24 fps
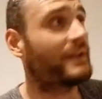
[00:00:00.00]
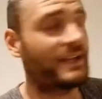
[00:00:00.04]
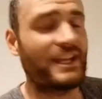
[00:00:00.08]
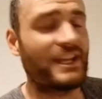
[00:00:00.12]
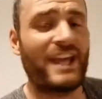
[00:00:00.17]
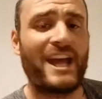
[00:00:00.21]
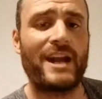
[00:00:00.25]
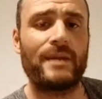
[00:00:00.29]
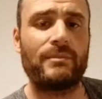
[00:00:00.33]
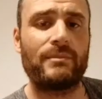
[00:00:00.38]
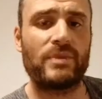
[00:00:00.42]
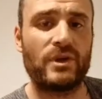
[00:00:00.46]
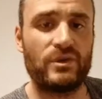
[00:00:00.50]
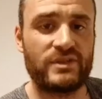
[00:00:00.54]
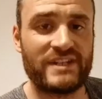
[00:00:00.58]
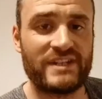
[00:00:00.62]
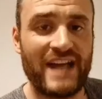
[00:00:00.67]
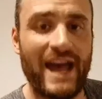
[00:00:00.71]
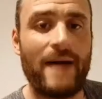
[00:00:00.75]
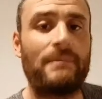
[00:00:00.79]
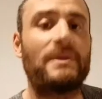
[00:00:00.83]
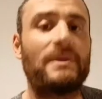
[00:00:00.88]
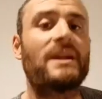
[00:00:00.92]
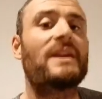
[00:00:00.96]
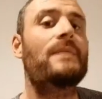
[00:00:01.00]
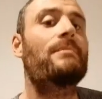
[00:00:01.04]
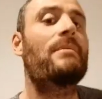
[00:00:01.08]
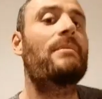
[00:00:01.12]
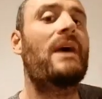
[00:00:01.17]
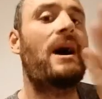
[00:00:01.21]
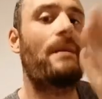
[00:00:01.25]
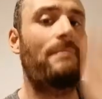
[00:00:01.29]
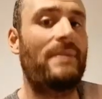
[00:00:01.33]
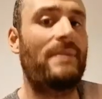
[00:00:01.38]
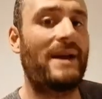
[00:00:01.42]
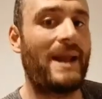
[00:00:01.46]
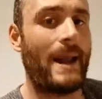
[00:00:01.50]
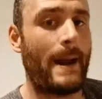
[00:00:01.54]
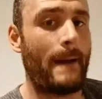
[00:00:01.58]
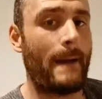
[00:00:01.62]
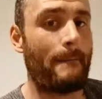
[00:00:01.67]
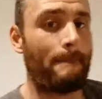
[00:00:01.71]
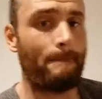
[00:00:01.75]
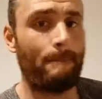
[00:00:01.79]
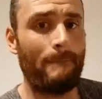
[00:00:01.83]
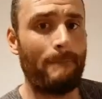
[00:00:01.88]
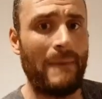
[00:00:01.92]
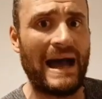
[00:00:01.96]
Get a blue tablet, pop it
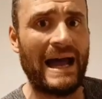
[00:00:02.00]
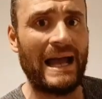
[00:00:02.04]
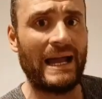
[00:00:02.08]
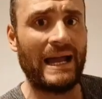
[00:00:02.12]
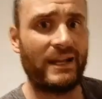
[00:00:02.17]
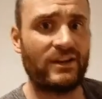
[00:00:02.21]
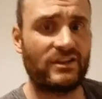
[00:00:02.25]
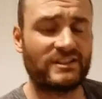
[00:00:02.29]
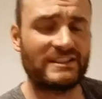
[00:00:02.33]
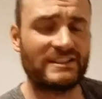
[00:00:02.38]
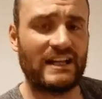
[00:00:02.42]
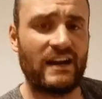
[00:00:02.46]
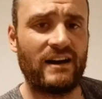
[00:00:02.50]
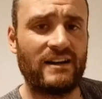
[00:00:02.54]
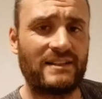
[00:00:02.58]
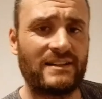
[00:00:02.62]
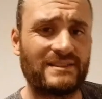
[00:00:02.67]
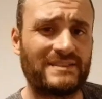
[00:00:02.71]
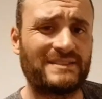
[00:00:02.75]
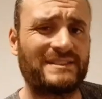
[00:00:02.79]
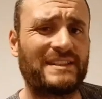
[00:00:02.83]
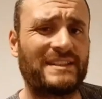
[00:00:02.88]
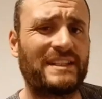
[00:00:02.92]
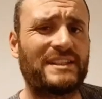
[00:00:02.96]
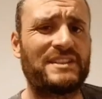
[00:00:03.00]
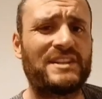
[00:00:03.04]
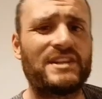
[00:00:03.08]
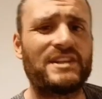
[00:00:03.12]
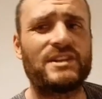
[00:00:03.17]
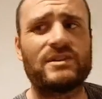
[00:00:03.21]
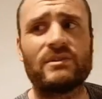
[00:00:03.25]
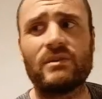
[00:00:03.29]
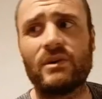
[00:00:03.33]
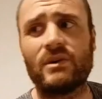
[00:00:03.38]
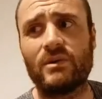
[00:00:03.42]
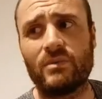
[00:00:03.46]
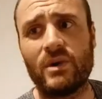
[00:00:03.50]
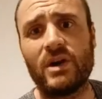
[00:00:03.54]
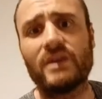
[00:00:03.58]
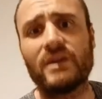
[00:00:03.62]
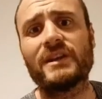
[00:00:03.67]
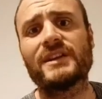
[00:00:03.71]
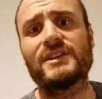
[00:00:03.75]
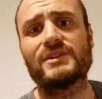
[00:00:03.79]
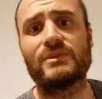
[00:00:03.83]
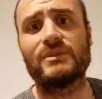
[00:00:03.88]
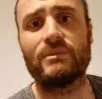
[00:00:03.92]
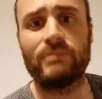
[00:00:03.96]
in, bang, you're as hard as a 16-year-old
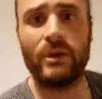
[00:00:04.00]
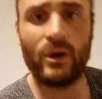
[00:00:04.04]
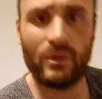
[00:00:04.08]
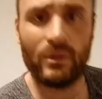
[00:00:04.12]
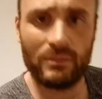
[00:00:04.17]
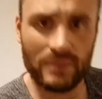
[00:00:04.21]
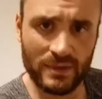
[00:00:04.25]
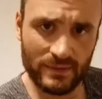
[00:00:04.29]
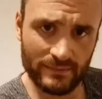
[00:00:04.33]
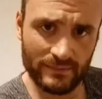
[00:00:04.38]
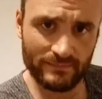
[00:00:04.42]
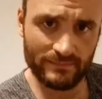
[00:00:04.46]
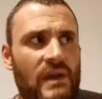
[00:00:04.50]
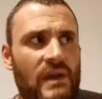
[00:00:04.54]
walking into a pub.